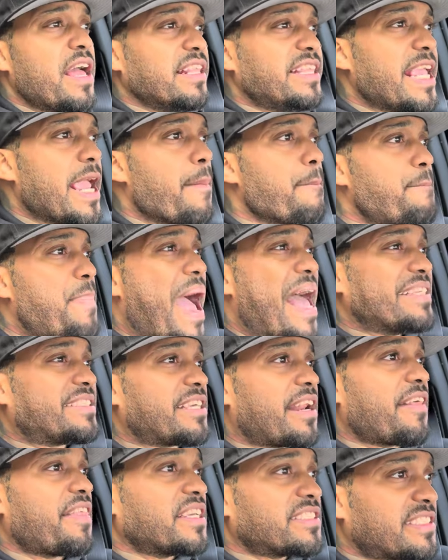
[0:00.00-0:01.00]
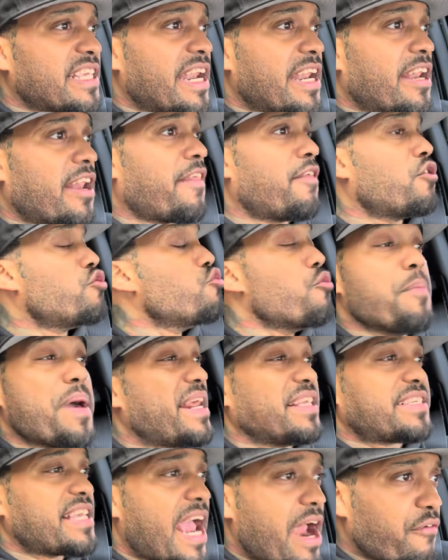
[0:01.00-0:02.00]
the ambassador, the senator, the
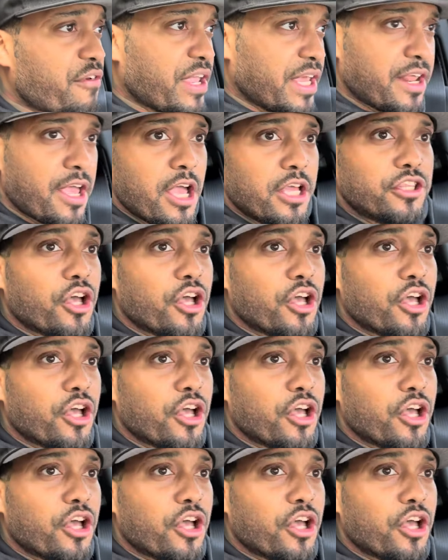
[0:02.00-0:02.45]
humanitarian,